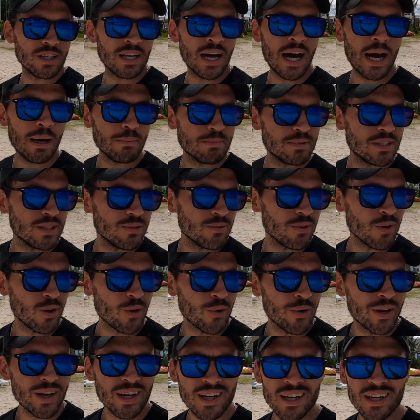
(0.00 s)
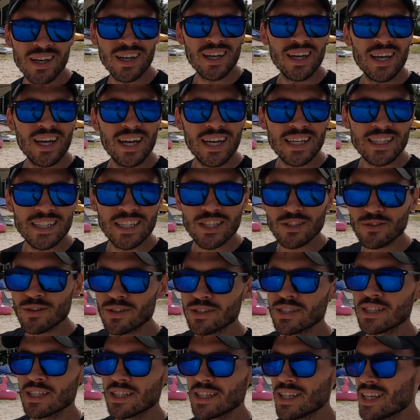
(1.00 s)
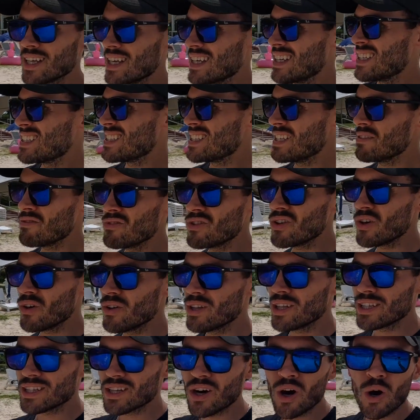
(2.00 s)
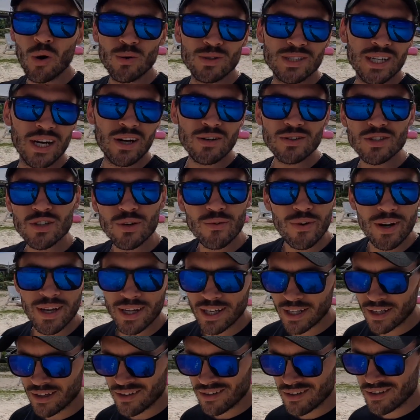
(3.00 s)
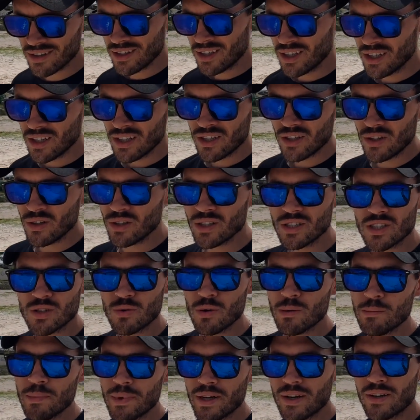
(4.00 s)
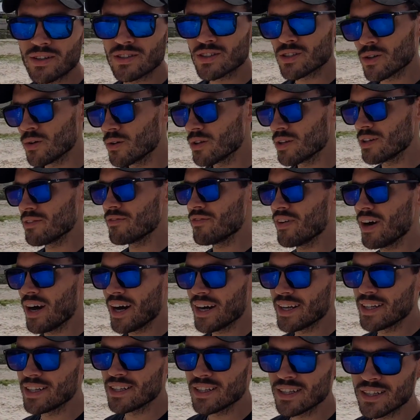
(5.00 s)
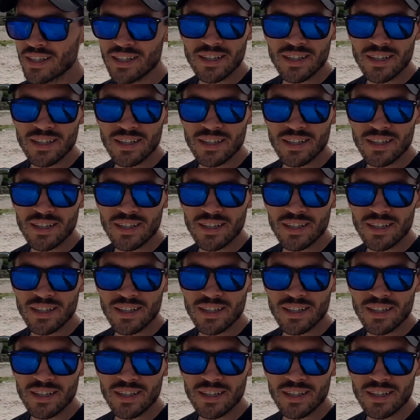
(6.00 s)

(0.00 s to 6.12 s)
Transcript: could have hopped in real quick. And the interesting thing is, even though that the hotels are right here, you can swim here, it's totally fine.